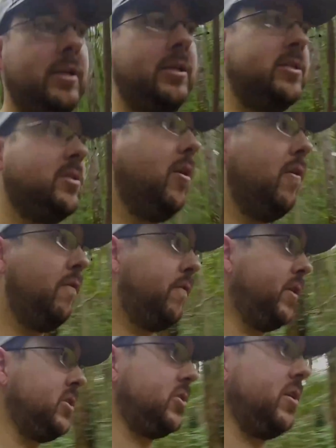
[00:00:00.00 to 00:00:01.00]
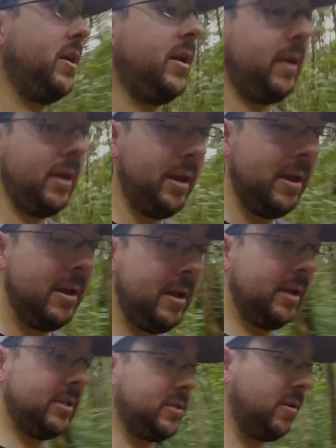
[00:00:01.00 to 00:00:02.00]
so frustrating.
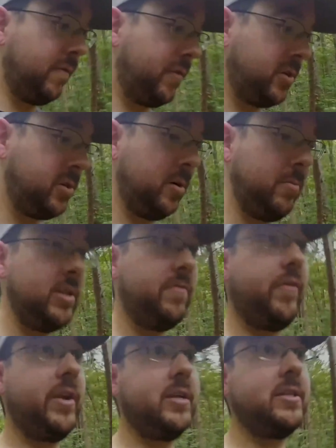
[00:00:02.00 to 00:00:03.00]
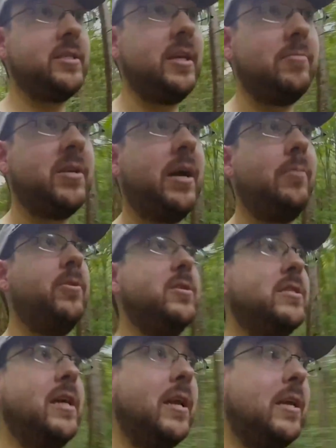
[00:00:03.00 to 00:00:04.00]
It's so frustrating. But it's funny at the same time. You just
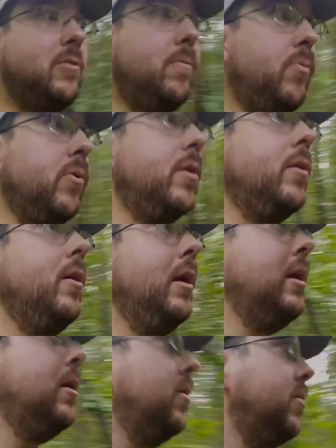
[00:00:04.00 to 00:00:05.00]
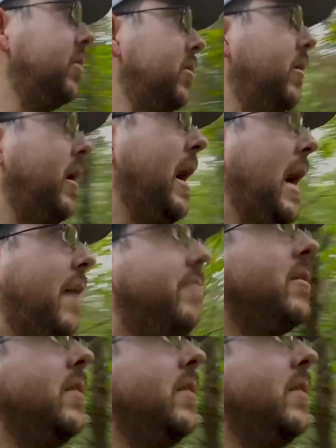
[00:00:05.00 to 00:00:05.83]
kind of get to a point where you have to